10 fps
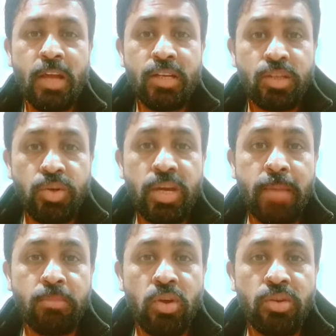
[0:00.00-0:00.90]
Today
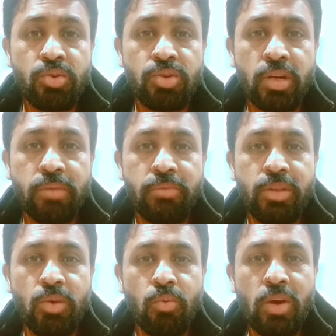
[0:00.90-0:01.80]
I'm going to share with
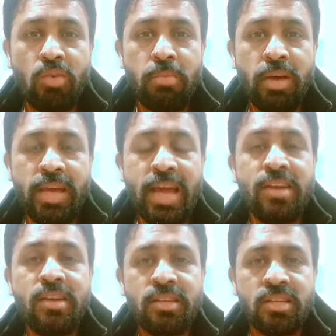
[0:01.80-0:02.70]
you one of my
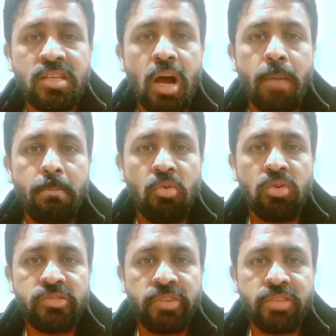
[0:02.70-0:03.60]
another top
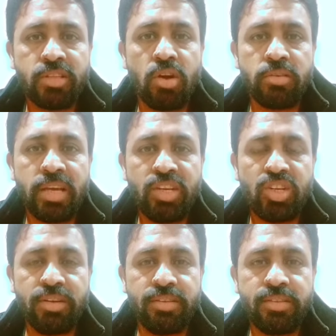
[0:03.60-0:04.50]
most favorite
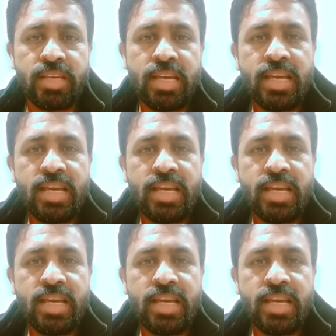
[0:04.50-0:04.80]
quotations,